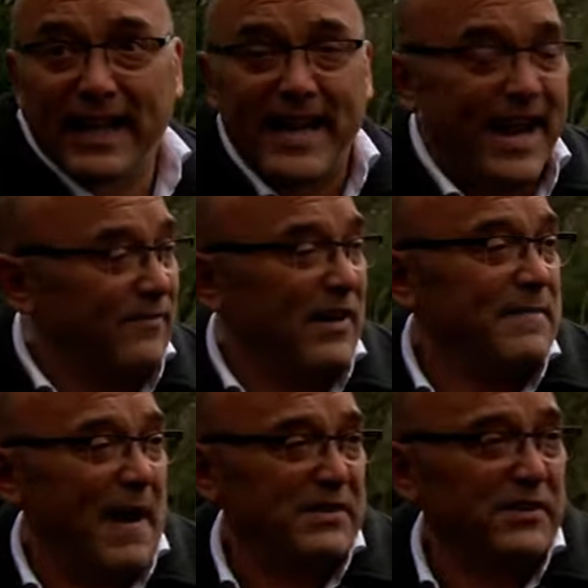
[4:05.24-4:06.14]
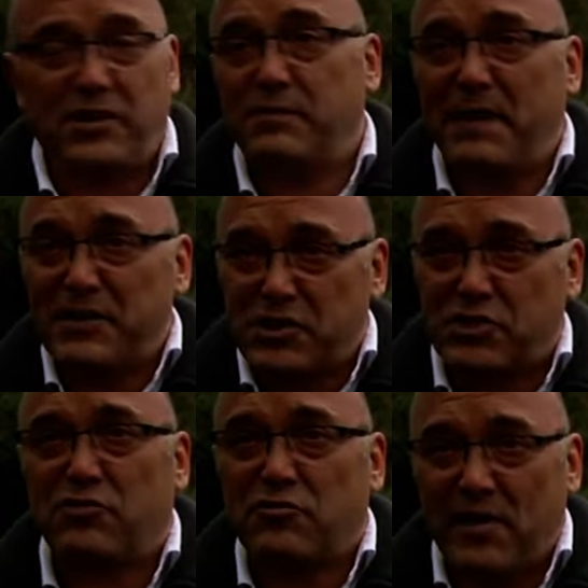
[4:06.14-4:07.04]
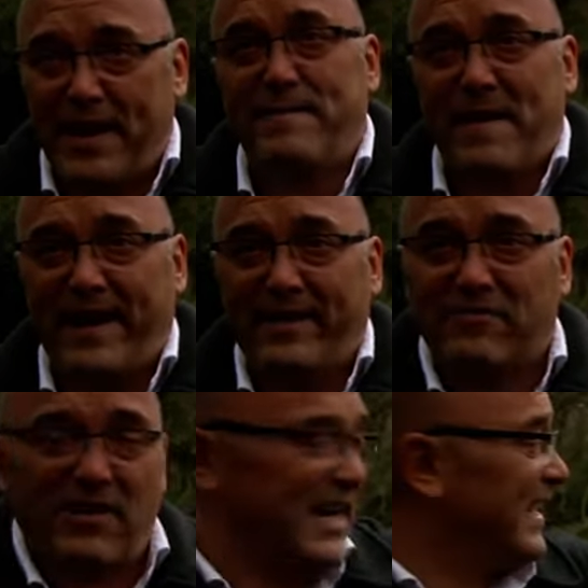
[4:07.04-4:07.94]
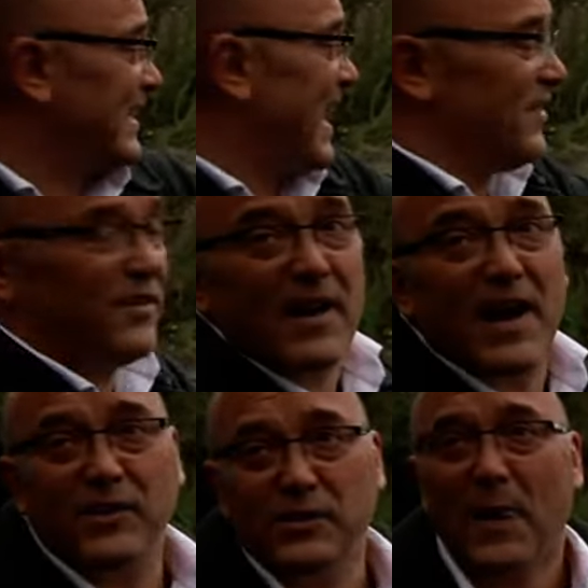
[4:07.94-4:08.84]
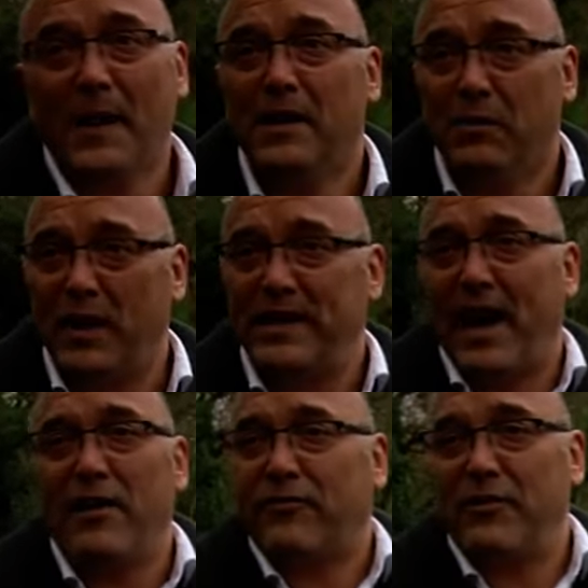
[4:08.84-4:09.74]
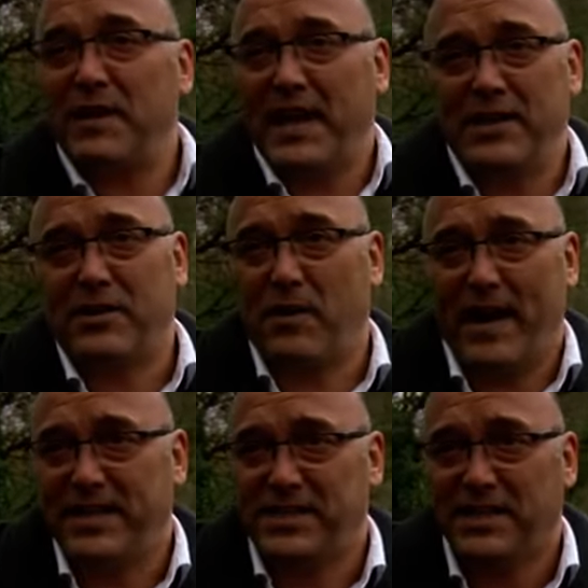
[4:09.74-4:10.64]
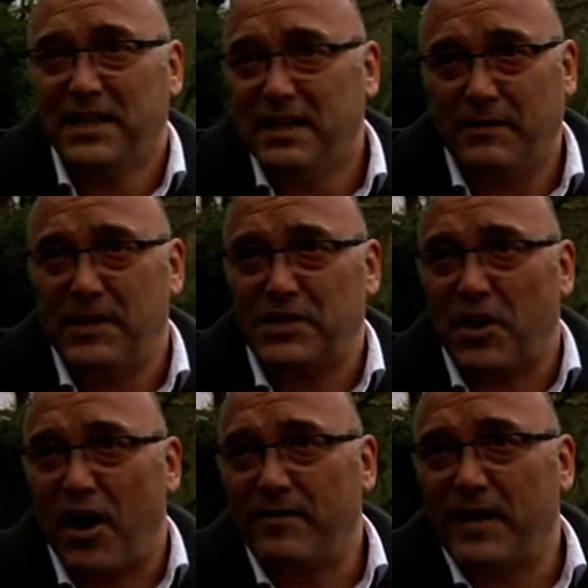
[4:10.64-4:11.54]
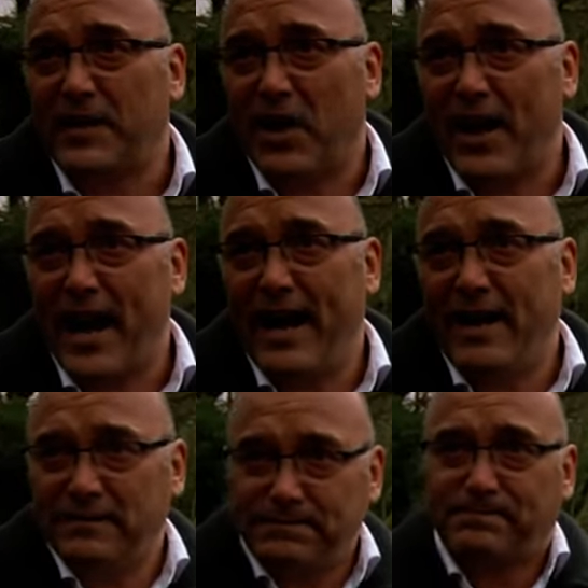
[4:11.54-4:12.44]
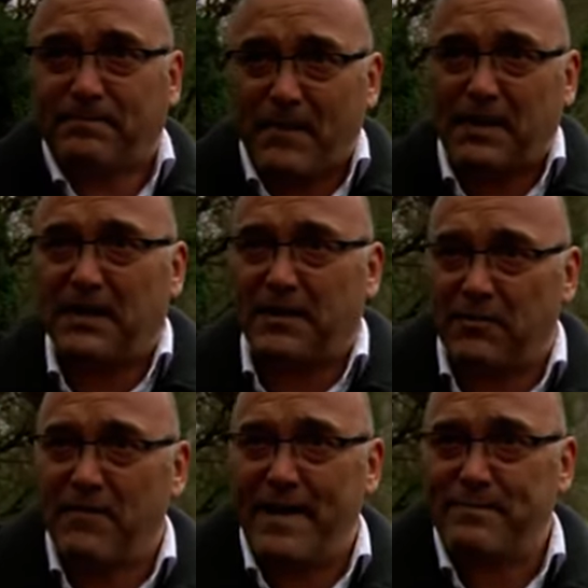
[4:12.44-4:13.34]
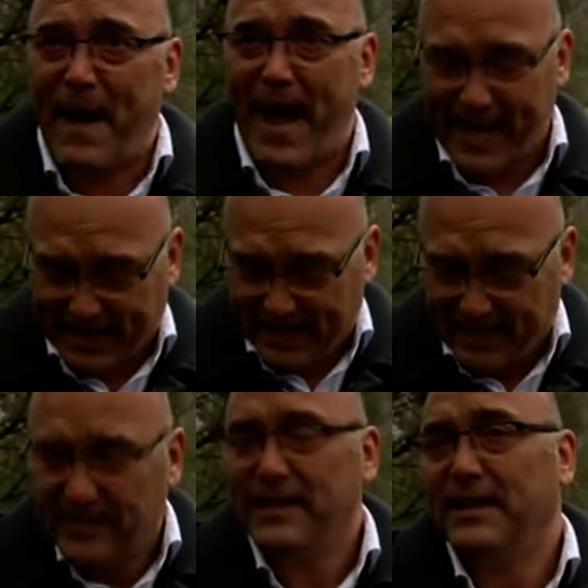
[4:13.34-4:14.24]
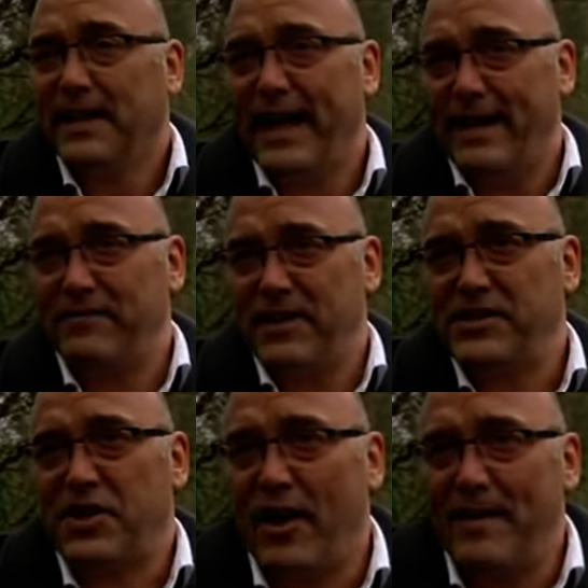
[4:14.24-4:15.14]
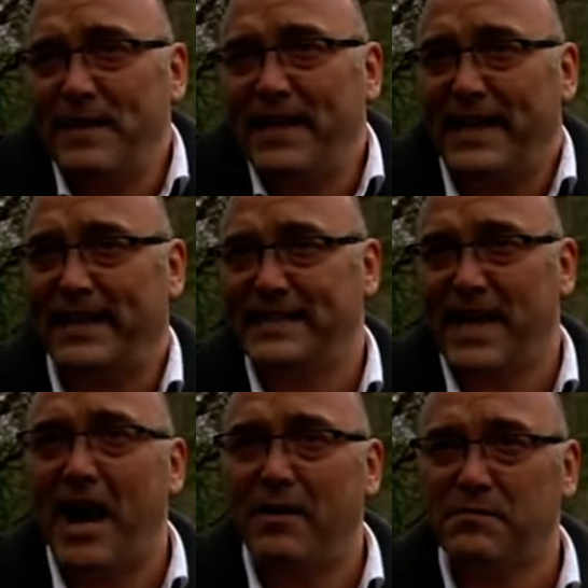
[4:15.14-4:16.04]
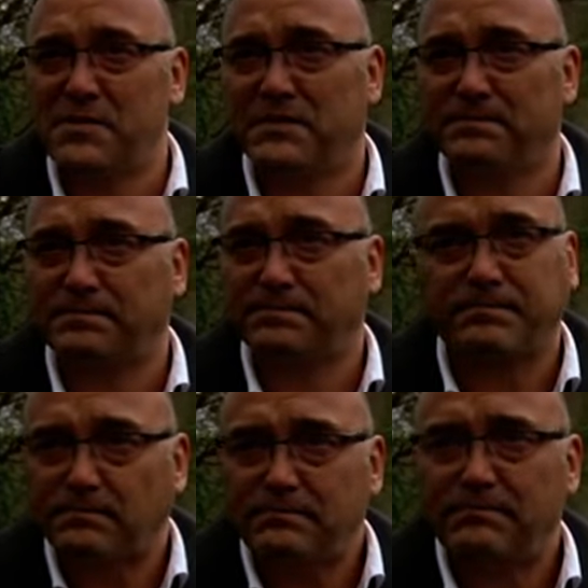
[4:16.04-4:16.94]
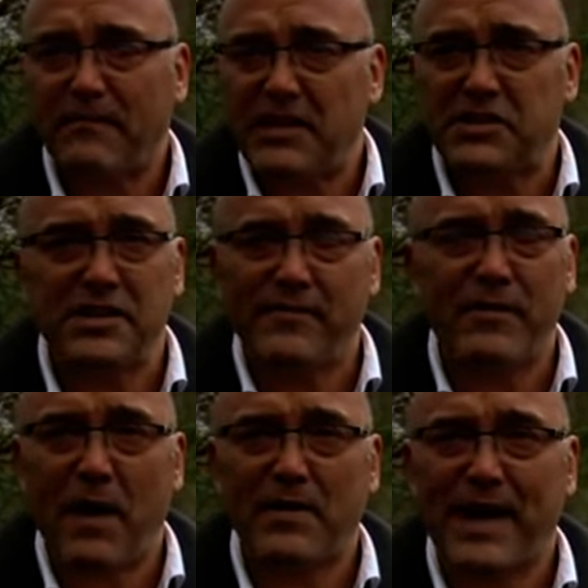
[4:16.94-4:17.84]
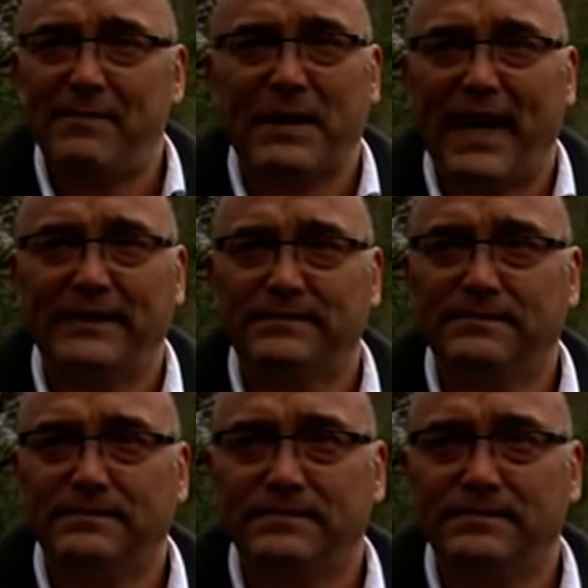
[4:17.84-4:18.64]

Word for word: And Henry must have just been screaming, running down the road. We know from the inquest that when the driver got out and ran back, Henry's got Emily in his arms. She never woke up again.